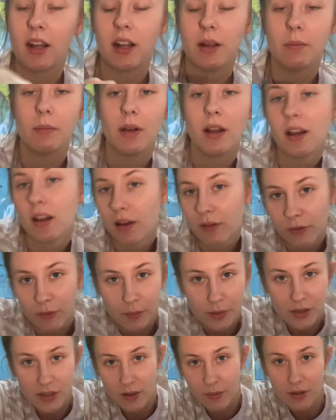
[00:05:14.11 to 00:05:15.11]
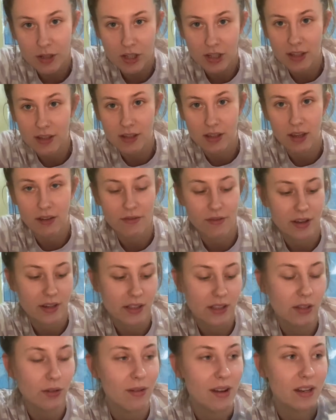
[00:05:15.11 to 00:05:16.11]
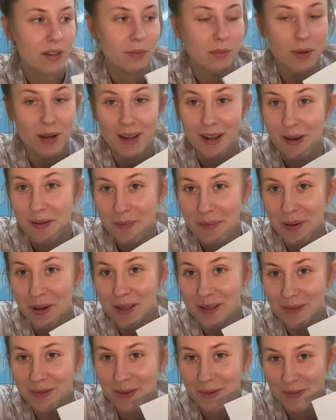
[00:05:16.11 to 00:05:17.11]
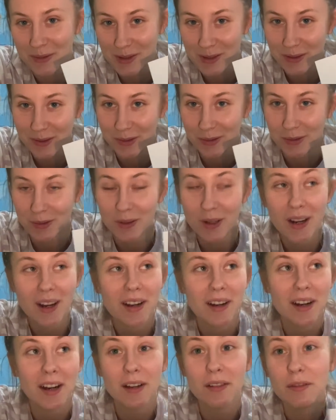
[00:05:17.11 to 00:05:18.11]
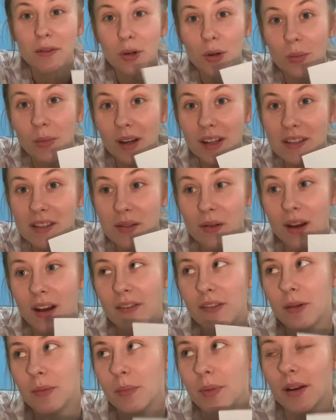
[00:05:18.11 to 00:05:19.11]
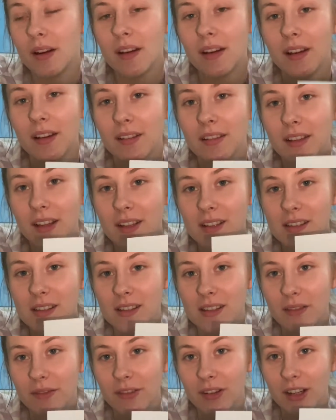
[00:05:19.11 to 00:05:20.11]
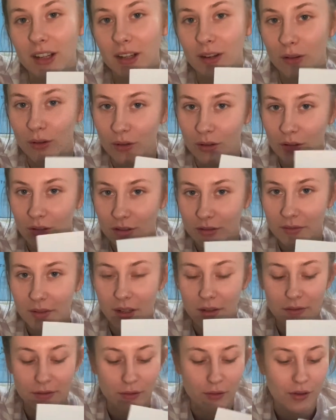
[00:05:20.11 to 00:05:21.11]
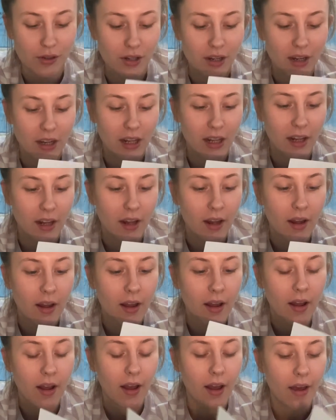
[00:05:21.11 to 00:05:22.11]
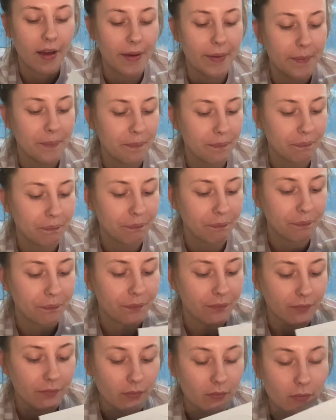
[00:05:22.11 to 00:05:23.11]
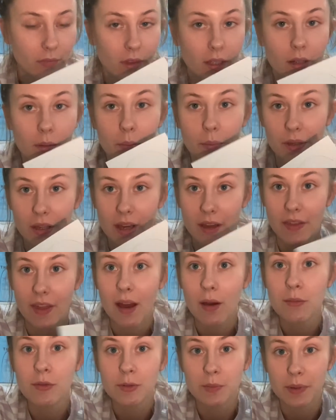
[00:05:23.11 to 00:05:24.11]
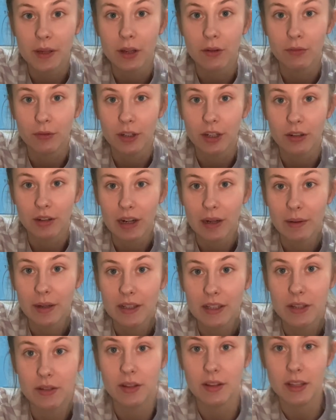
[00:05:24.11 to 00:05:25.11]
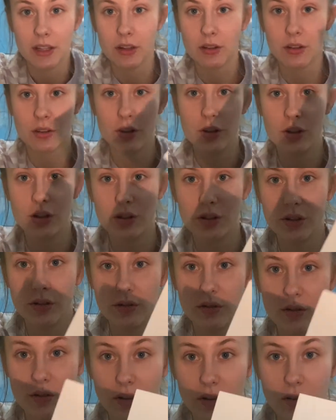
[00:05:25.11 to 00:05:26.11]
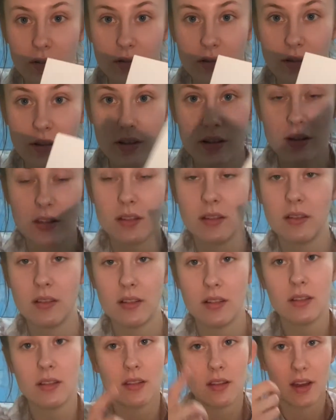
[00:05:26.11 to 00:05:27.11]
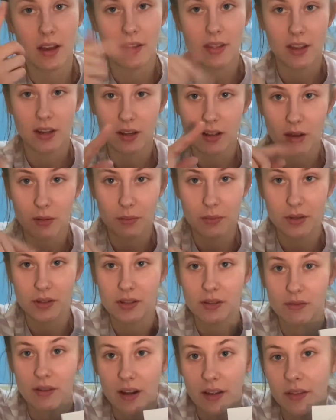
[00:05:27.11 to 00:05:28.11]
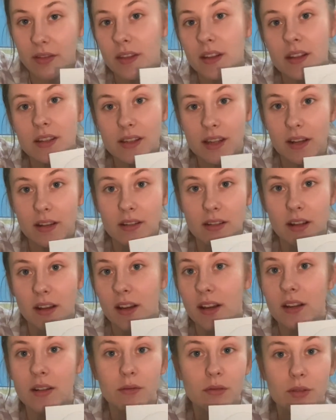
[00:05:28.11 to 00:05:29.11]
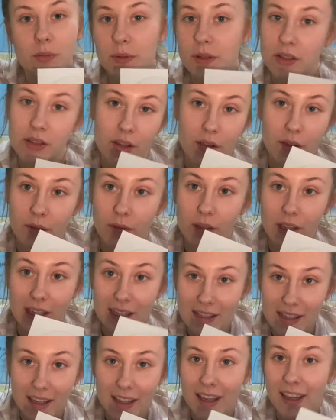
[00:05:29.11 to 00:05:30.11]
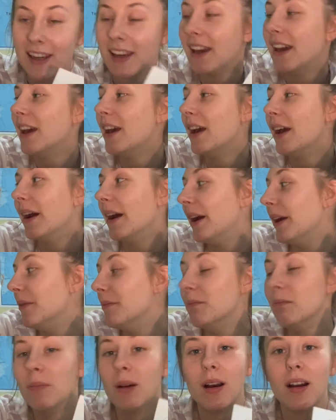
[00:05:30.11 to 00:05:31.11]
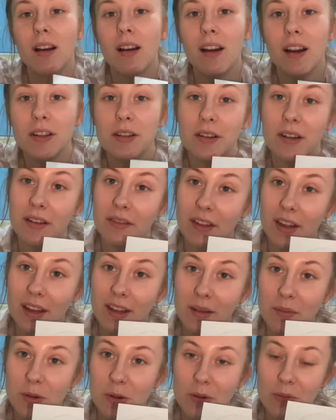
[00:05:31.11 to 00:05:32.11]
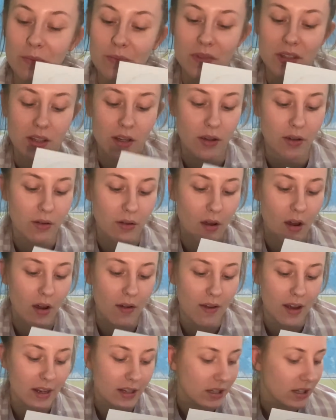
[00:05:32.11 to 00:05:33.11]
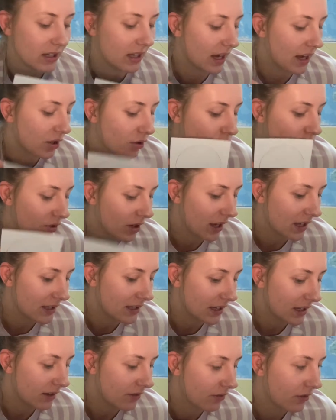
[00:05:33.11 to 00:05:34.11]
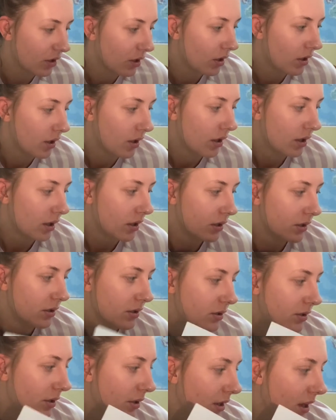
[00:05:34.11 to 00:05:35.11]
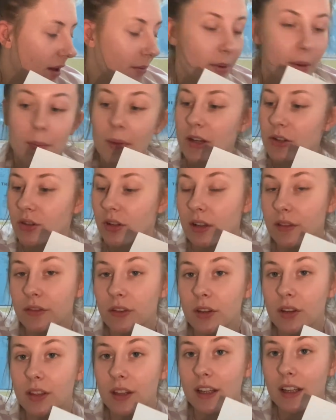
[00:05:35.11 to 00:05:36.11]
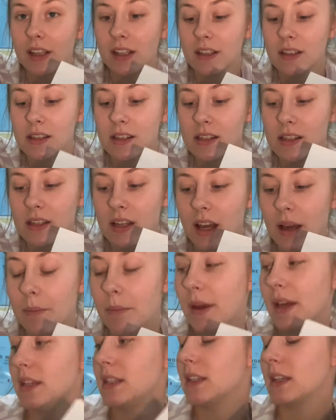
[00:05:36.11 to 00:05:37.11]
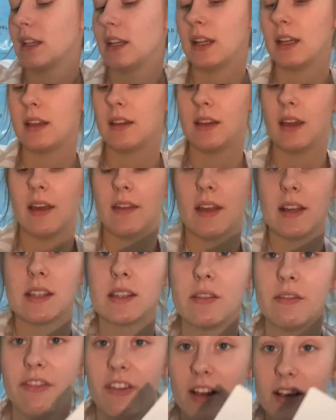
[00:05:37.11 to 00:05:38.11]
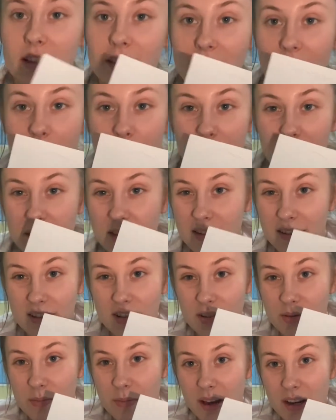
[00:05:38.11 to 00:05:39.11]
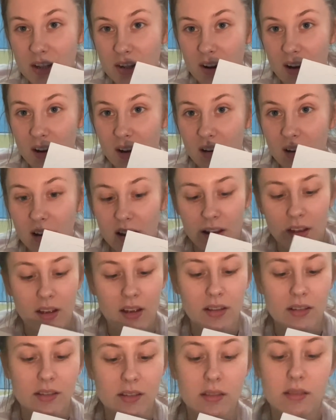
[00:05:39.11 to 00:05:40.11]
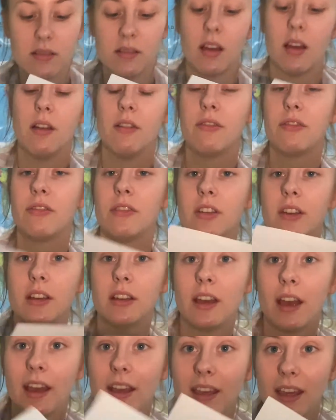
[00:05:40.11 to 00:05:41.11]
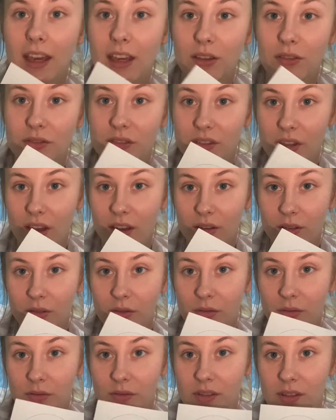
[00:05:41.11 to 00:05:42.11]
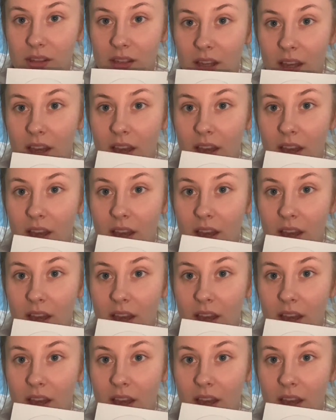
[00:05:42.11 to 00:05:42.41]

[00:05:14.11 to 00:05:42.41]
My life would be so much easier if I still had my compass from school. I thought I might still have it, but that's definitely long gone, unfortunately. But yeah, that would be a really great way to do it. Then you could just do the dots and then compass around the centre and it would be so easy. But I don't have that anymore, so I had to get creative. So yeah, I've been measuring a few things, and basically, yeah, that's the first step, is to just measure stuff and get your circles